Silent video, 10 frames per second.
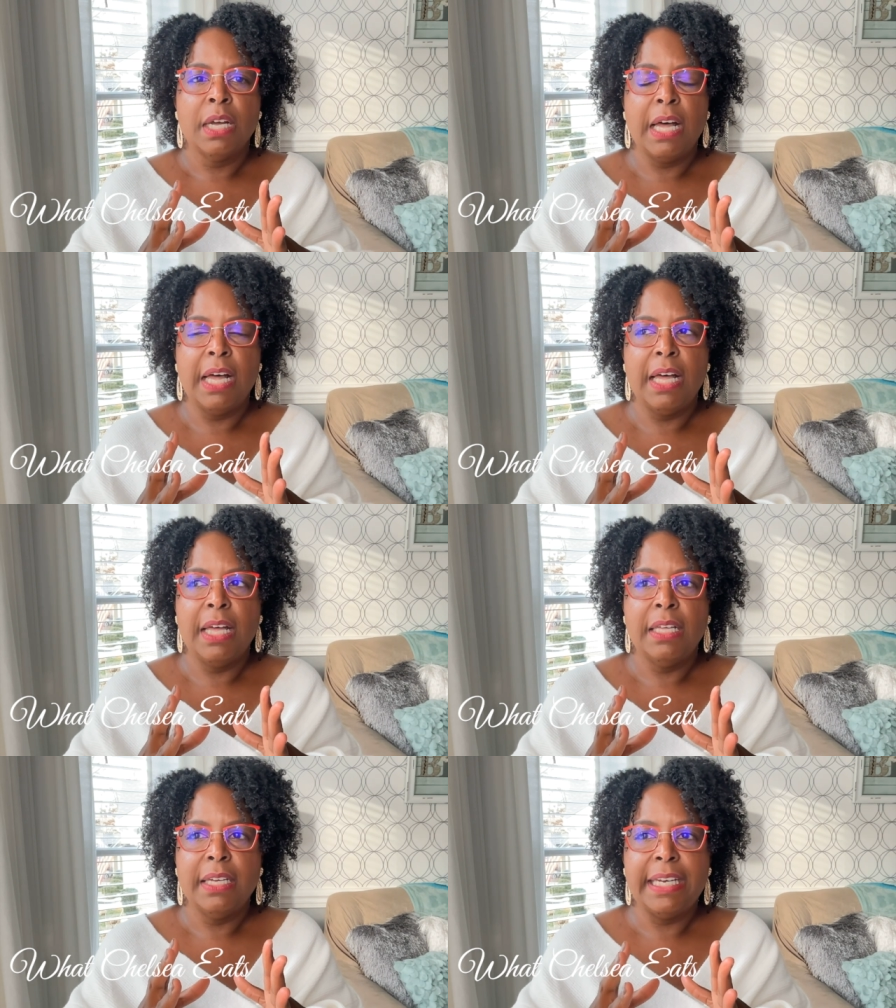
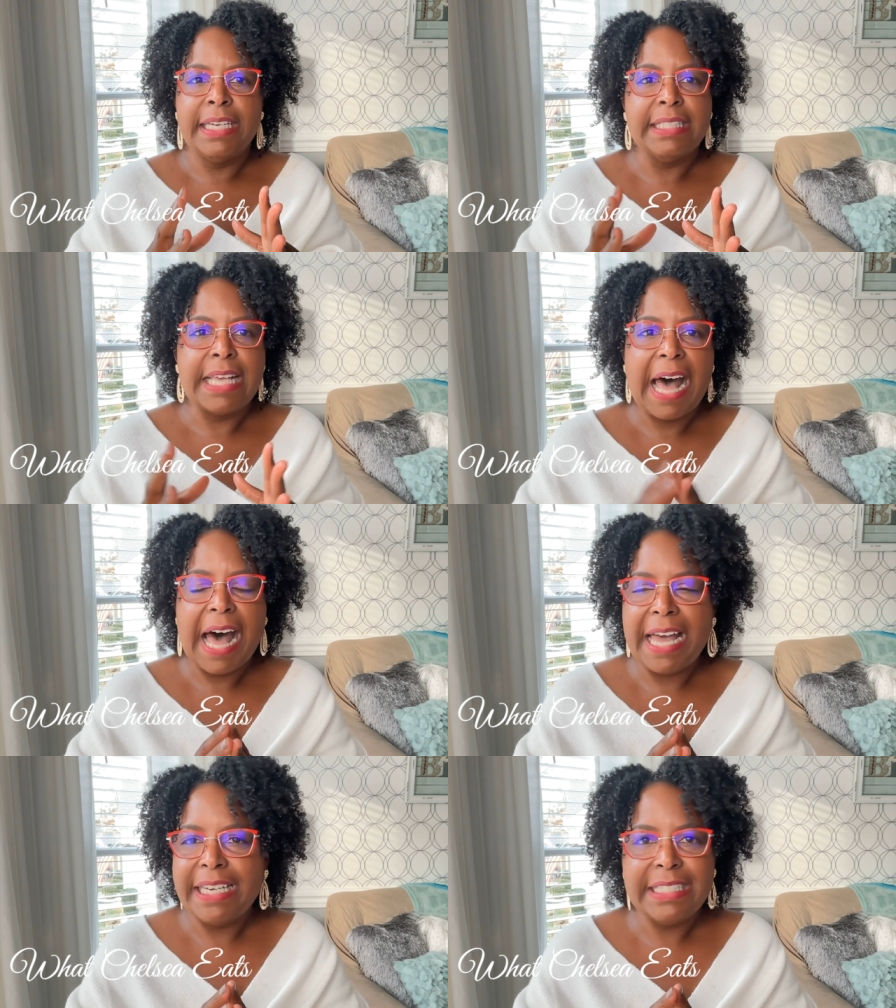uh, it is
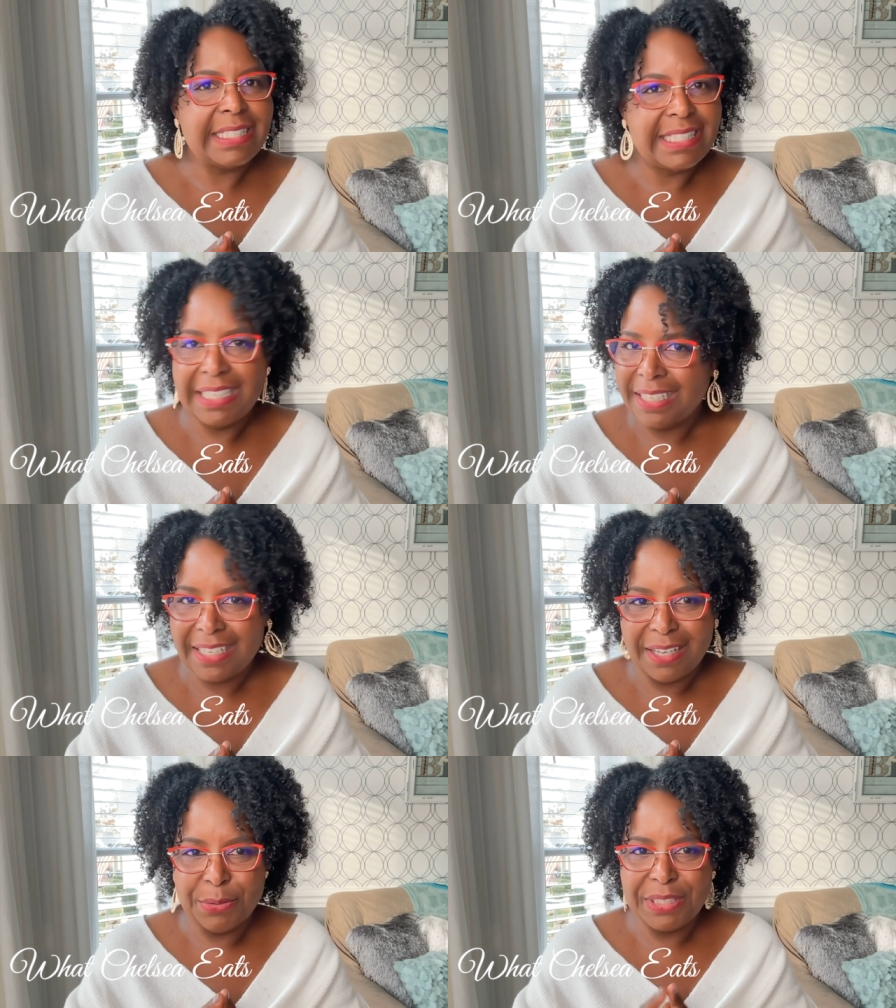high in
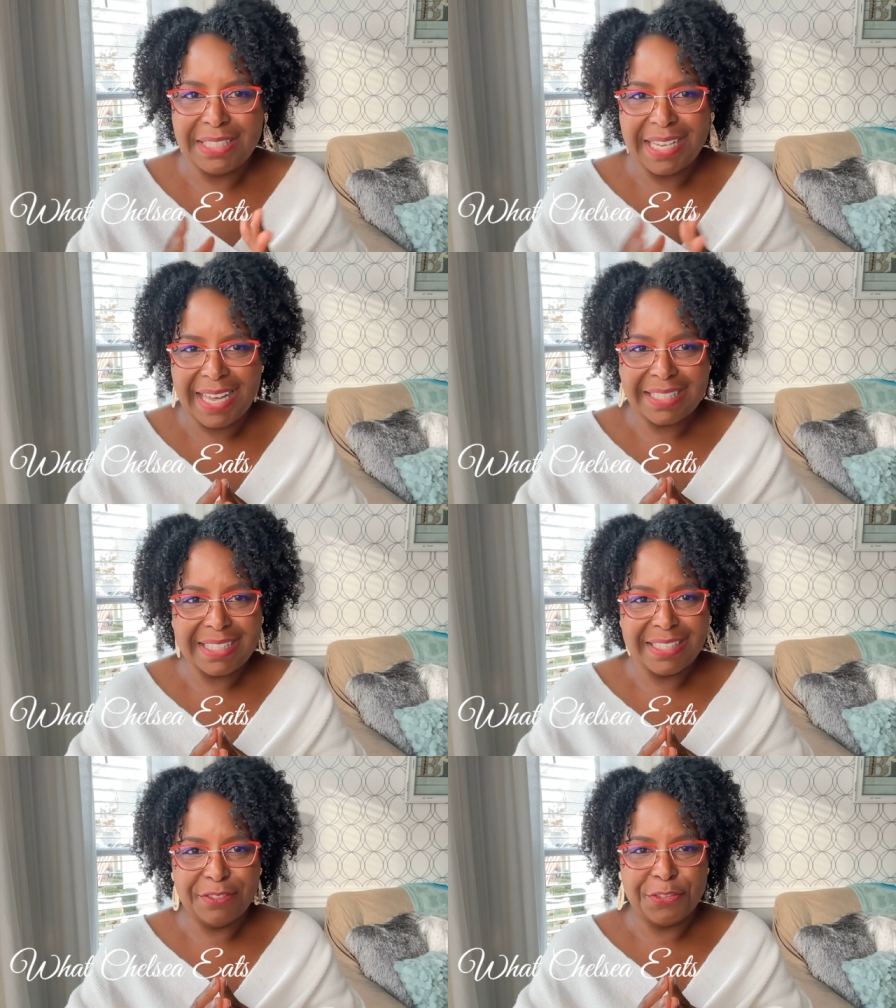silica, which is
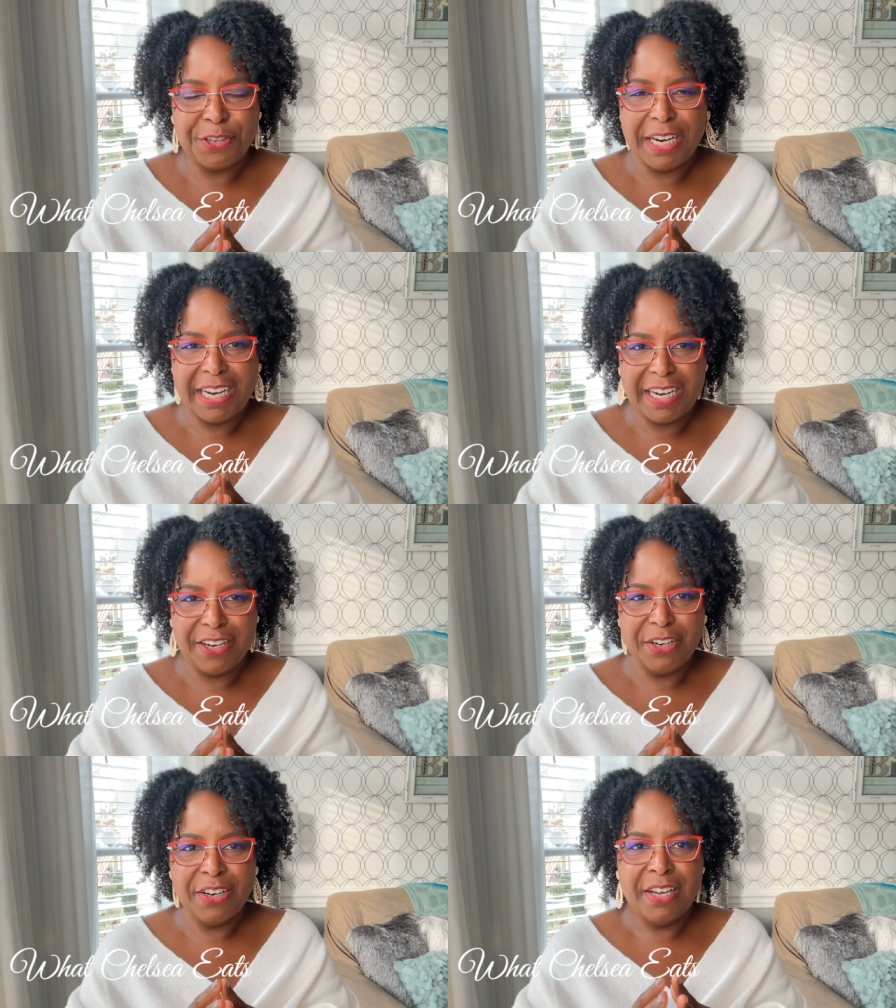excellent for
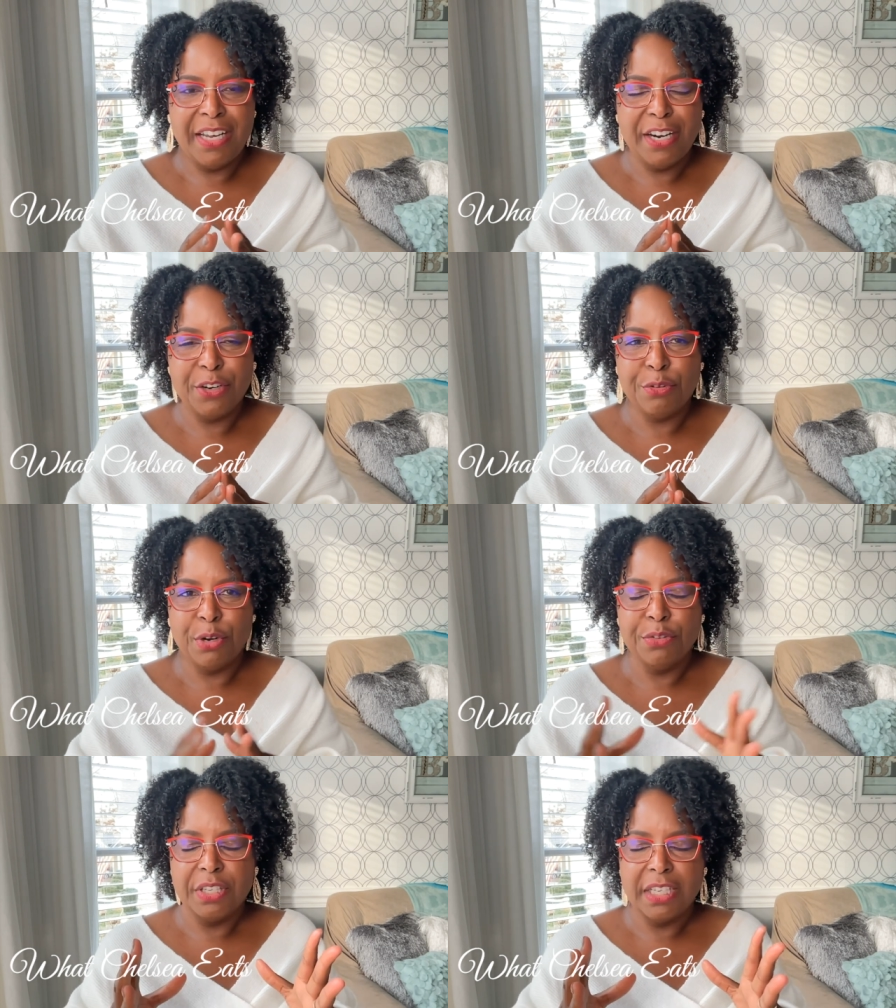hair, hair
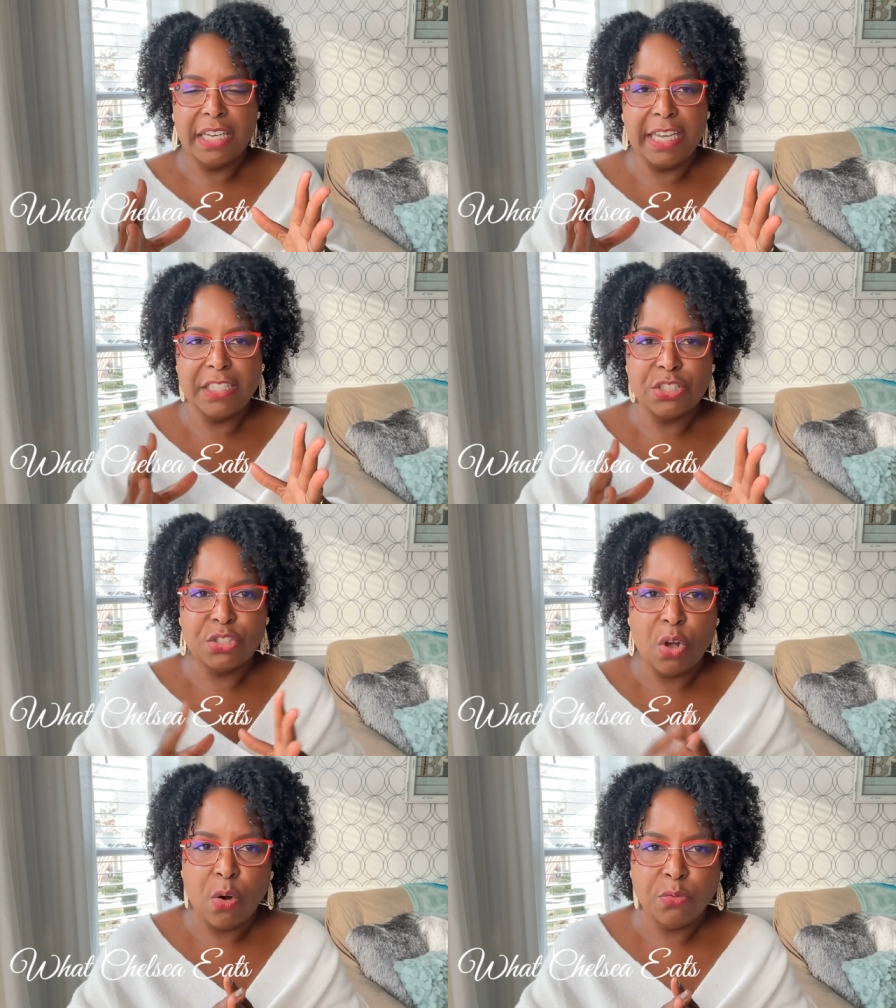growth, and
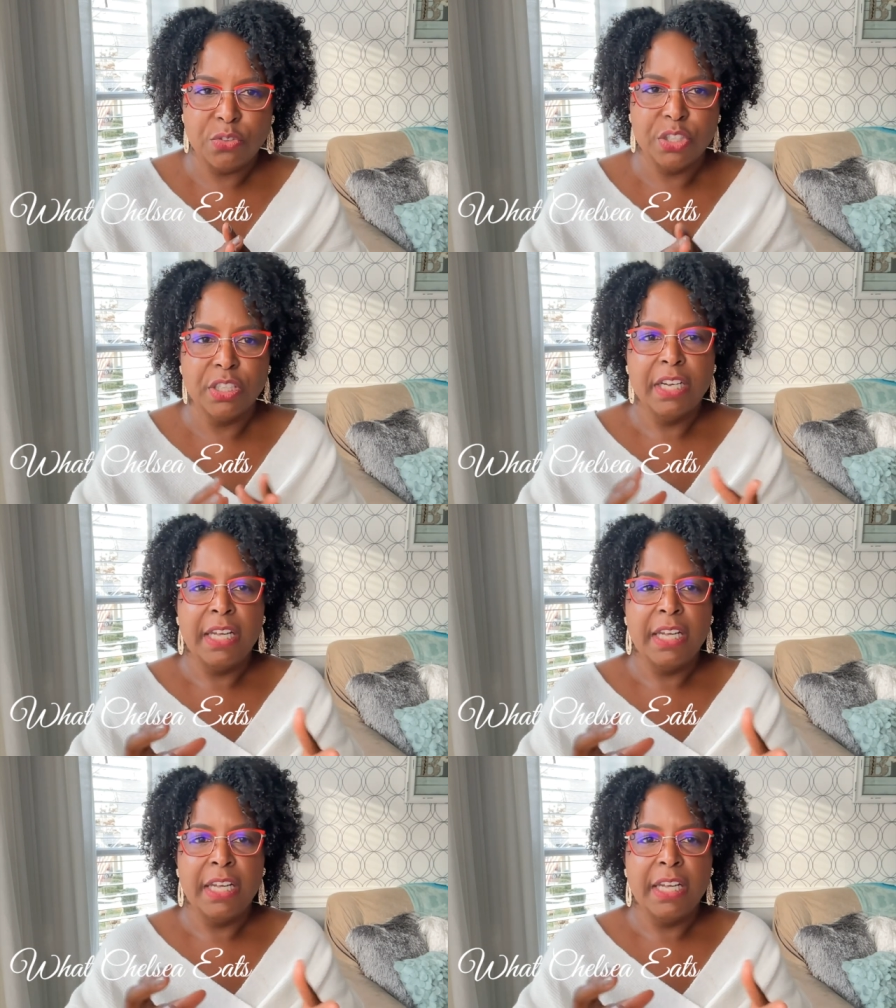sulfur.